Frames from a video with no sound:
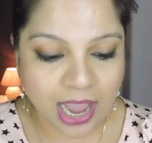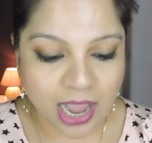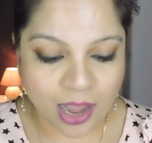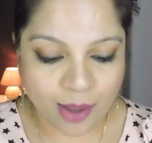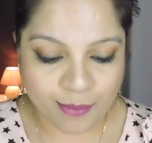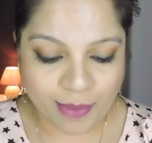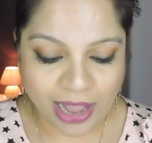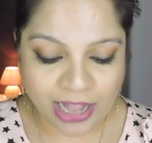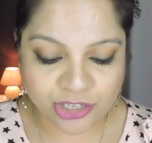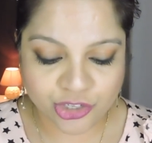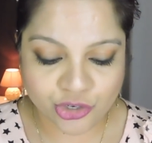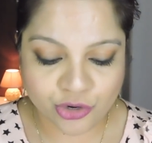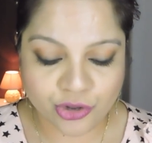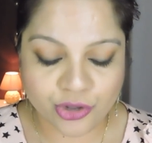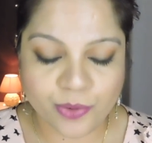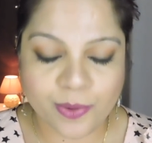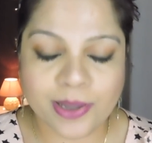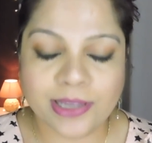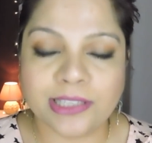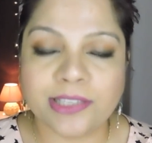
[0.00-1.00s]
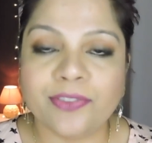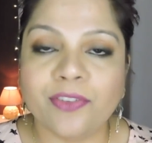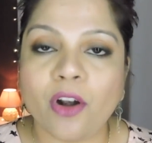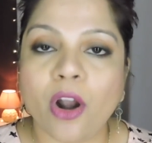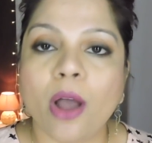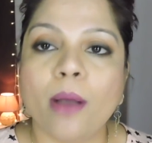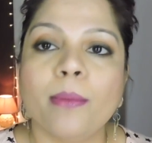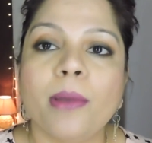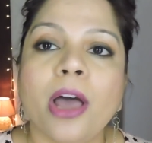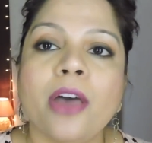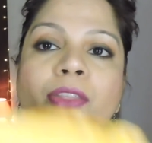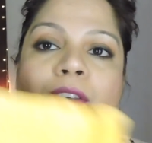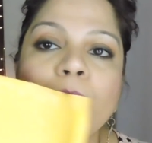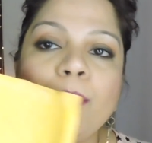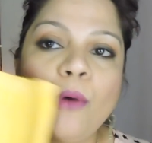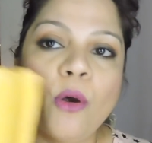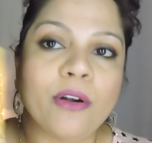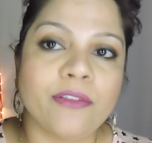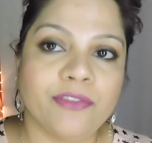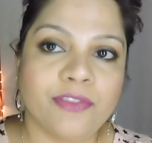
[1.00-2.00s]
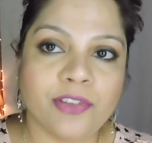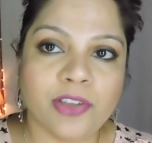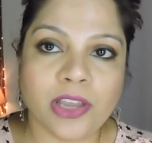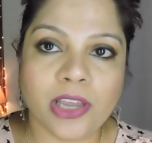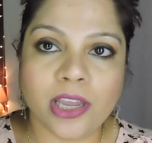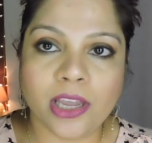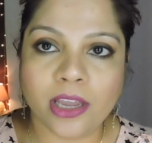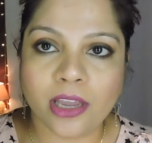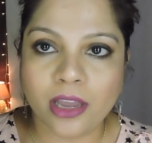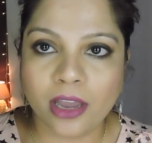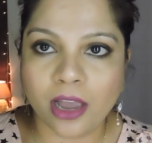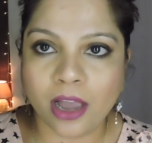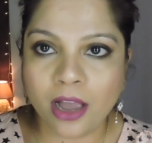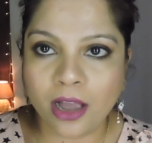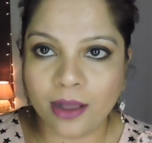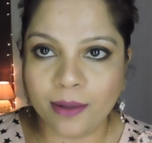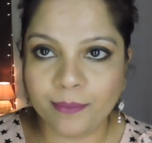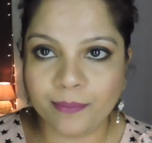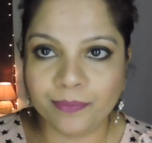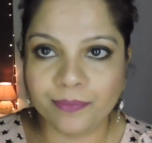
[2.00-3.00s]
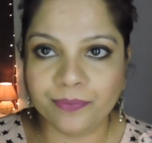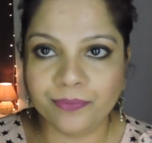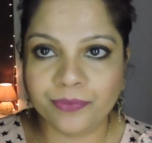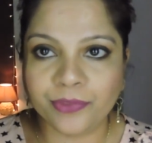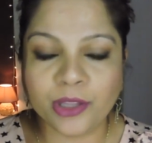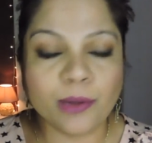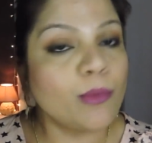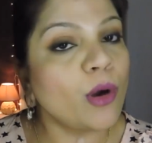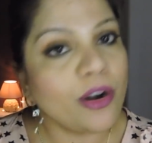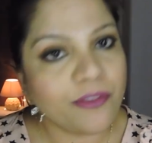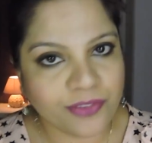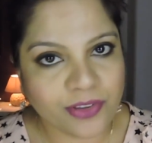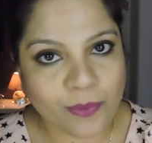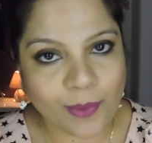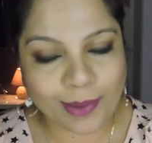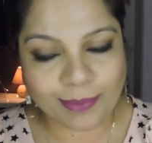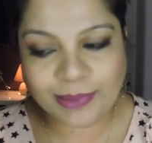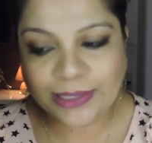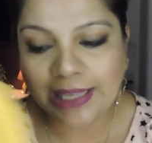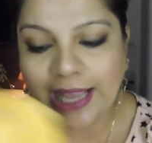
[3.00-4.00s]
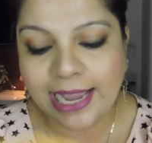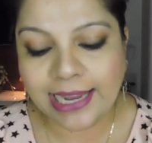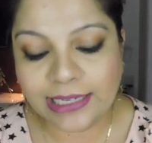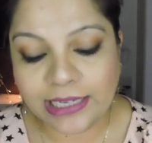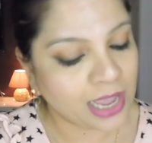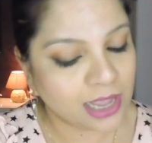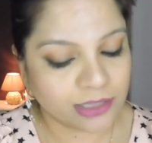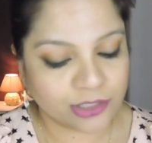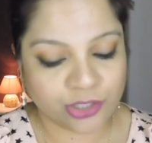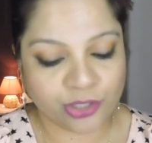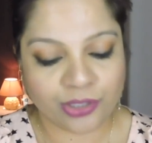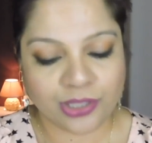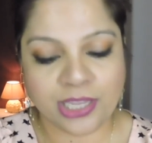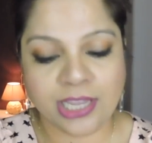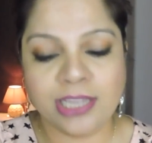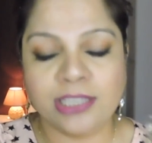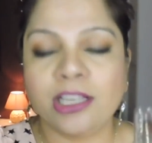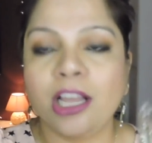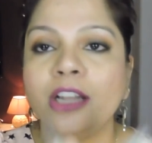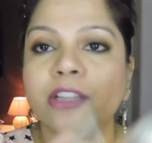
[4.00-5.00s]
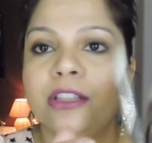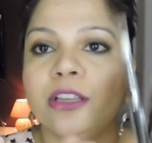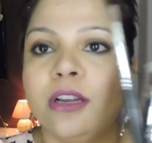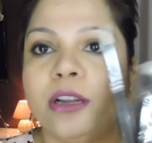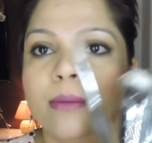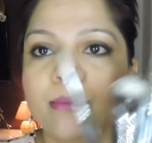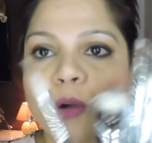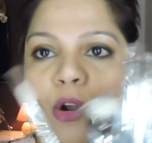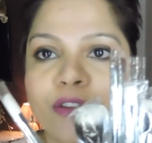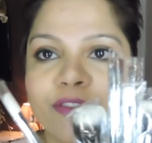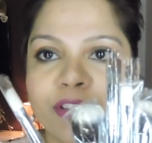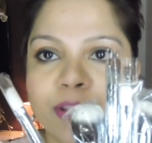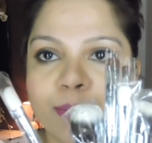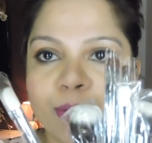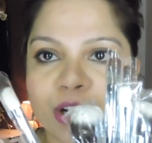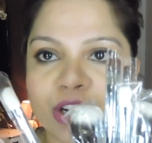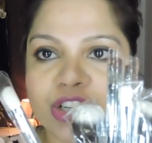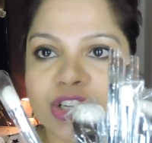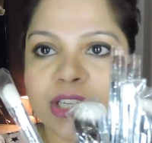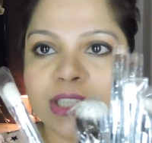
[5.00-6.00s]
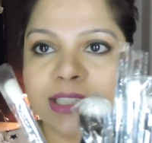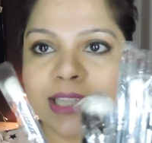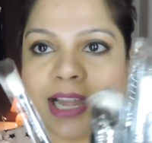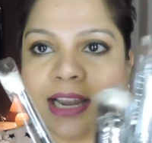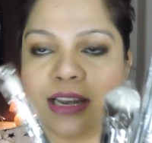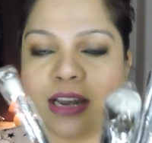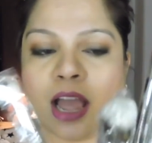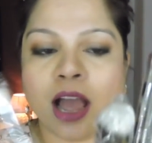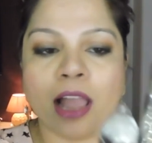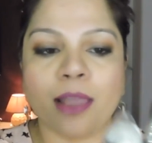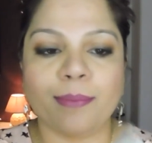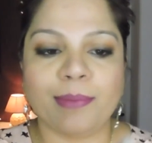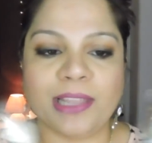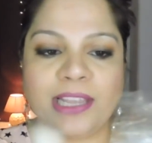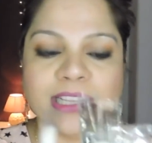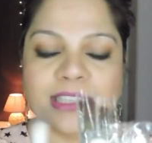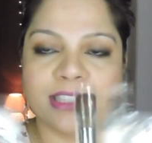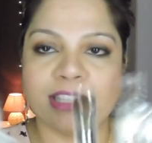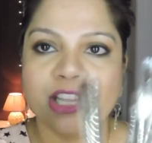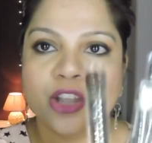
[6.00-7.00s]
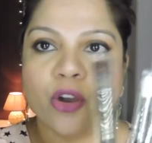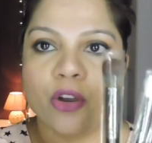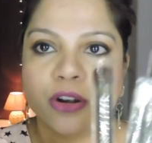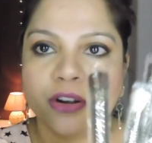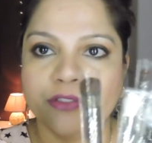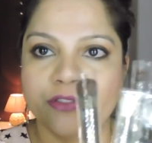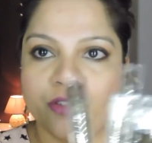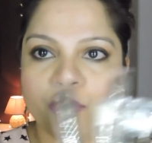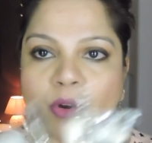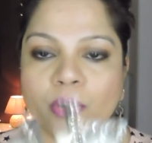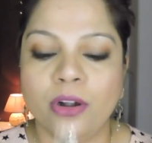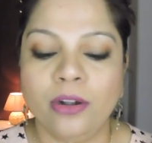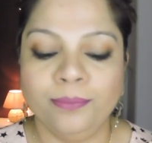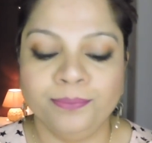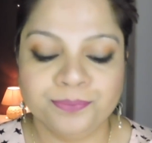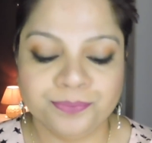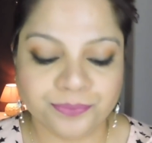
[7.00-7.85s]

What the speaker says: I'll show you is from the Morphe website. Yeah, so these are the Morphe brushes that I placed the order for,